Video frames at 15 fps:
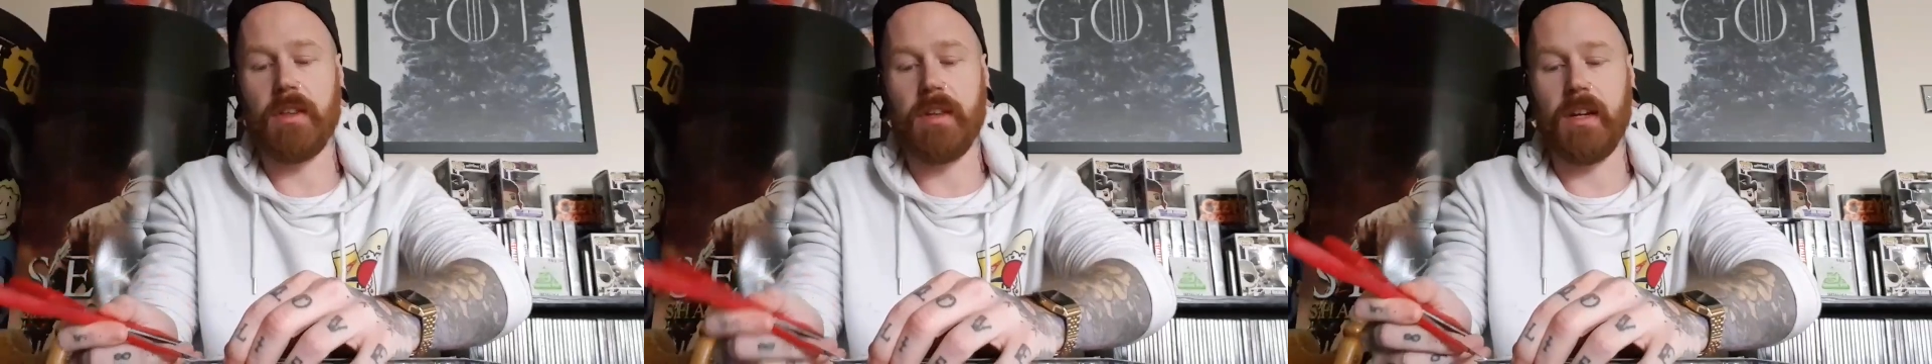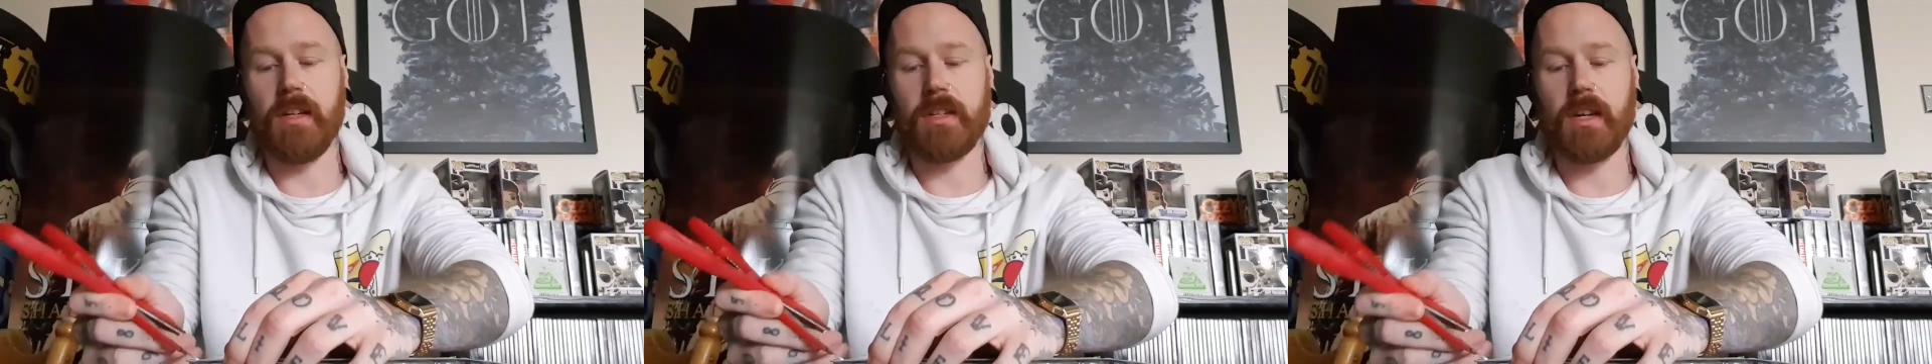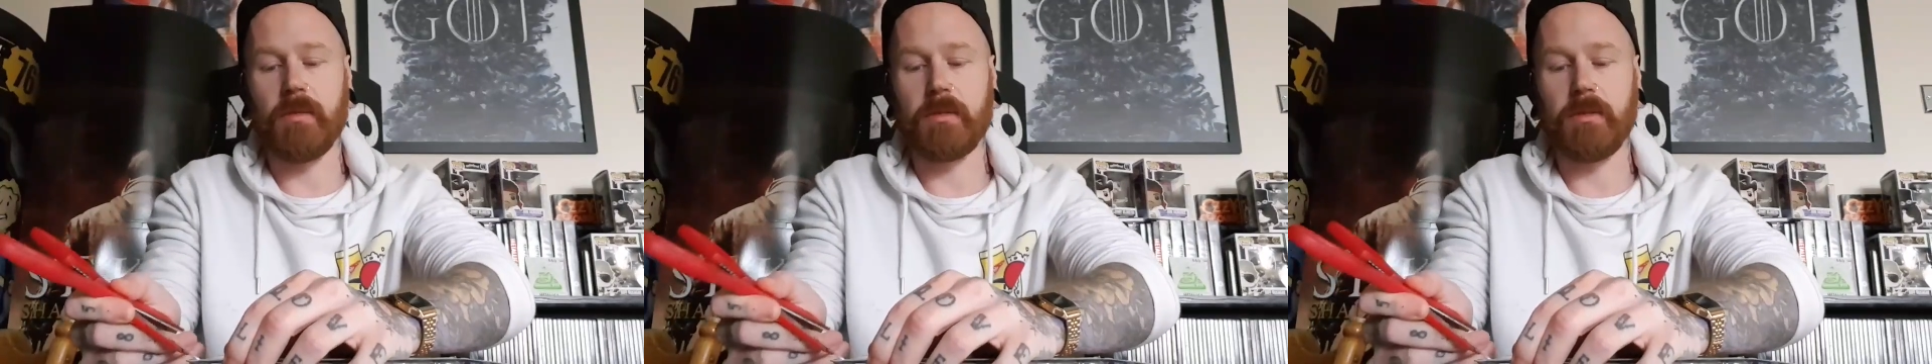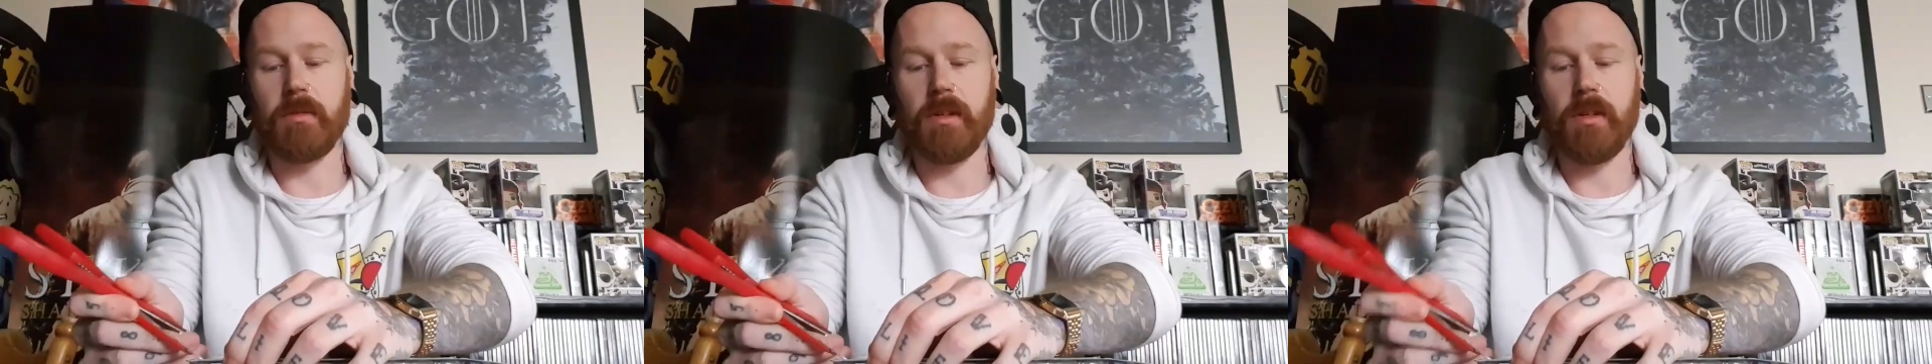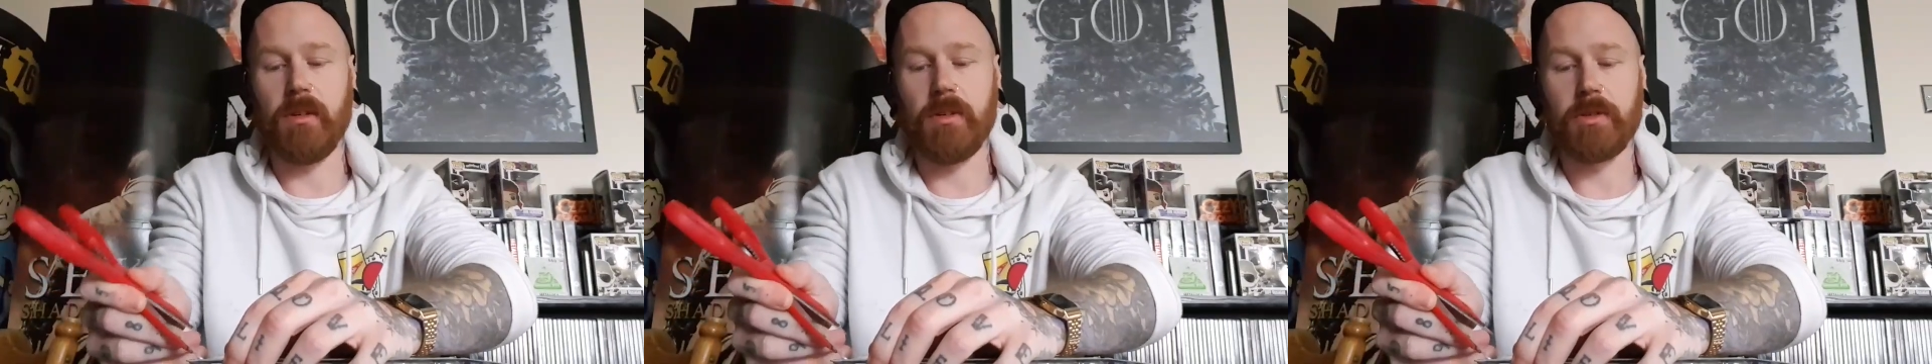I think it's
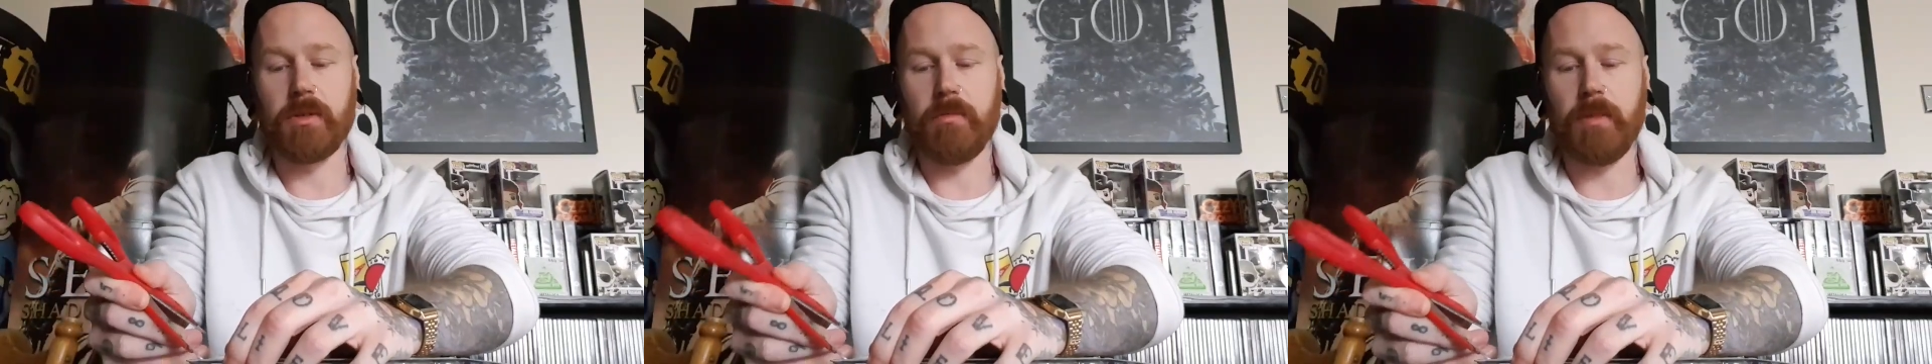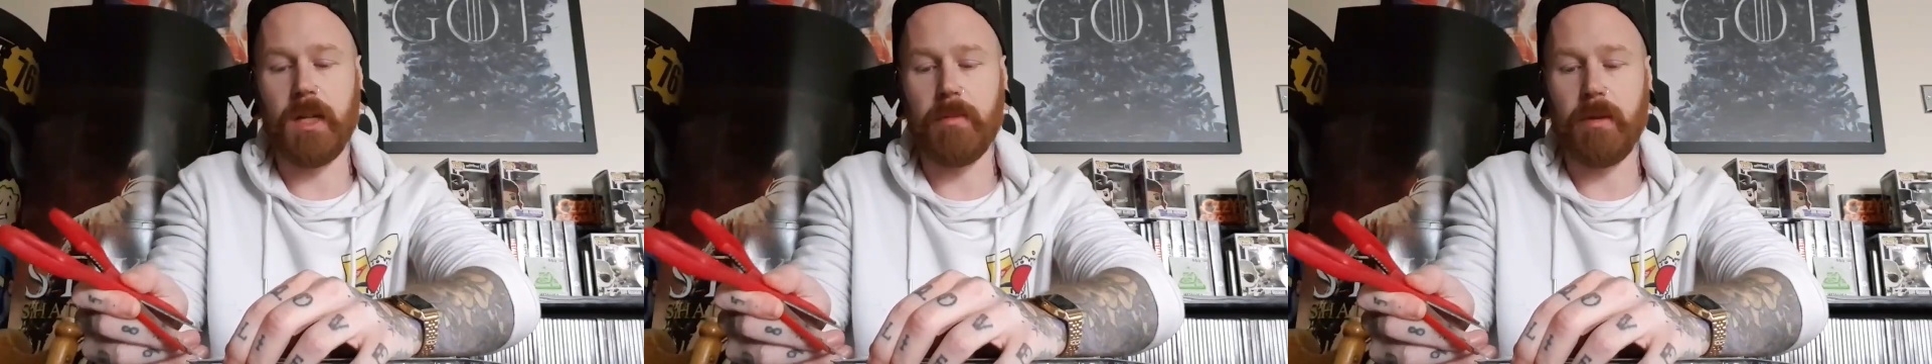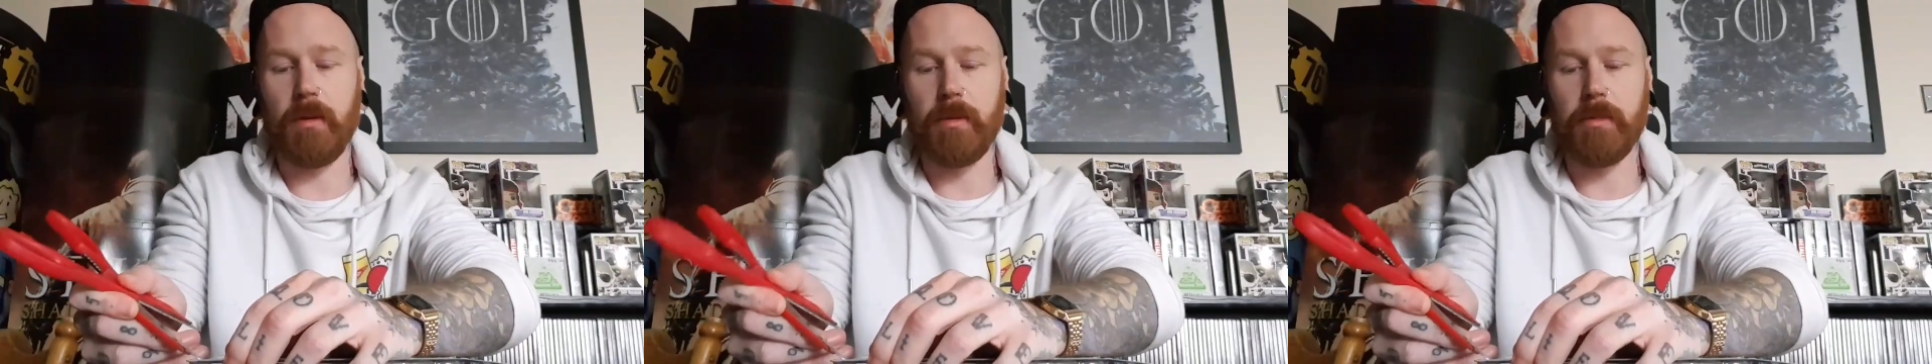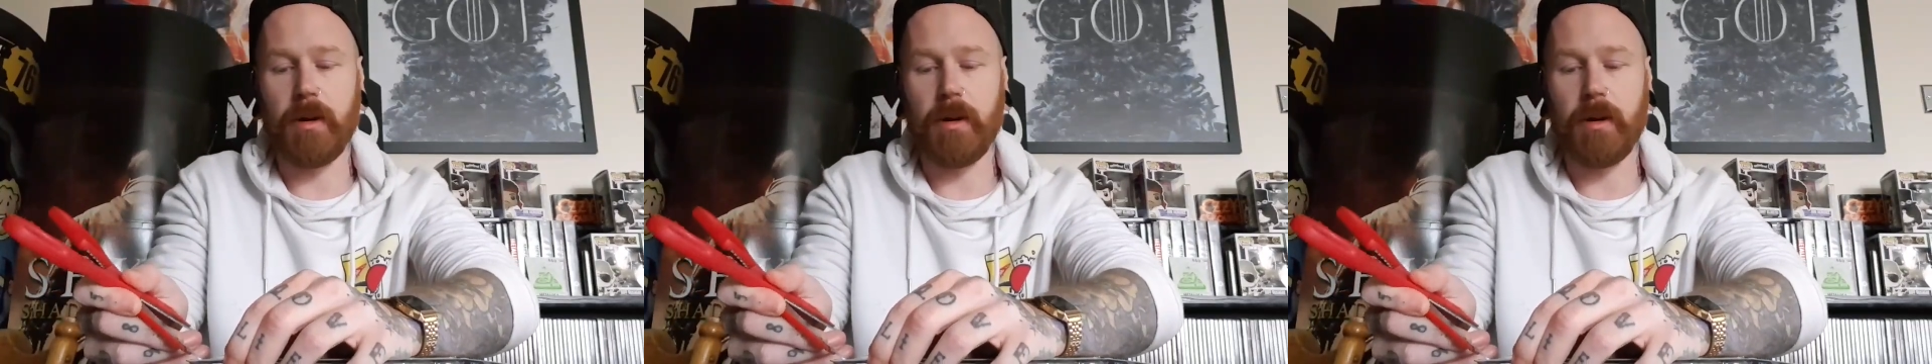absolutely awesome. Millie Bobby